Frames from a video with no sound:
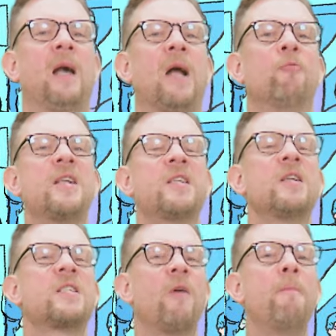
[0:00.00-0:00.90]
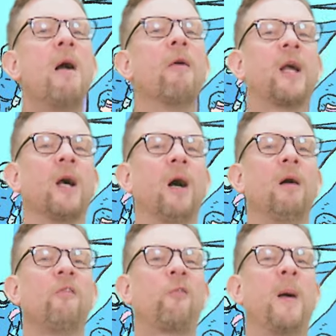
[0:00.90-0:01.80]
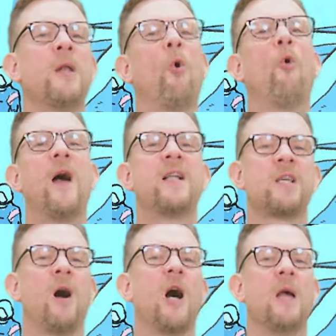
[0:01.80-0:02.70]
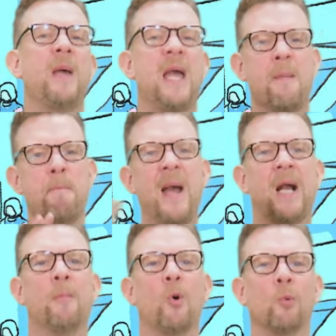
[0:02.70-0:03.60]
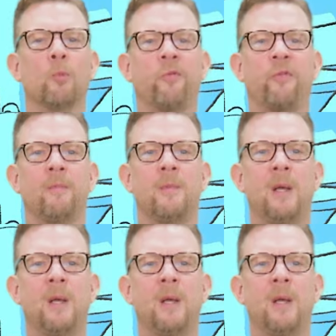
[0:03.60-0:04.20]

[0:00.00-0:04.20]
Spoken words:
and residents of America spend all their time in mega malls.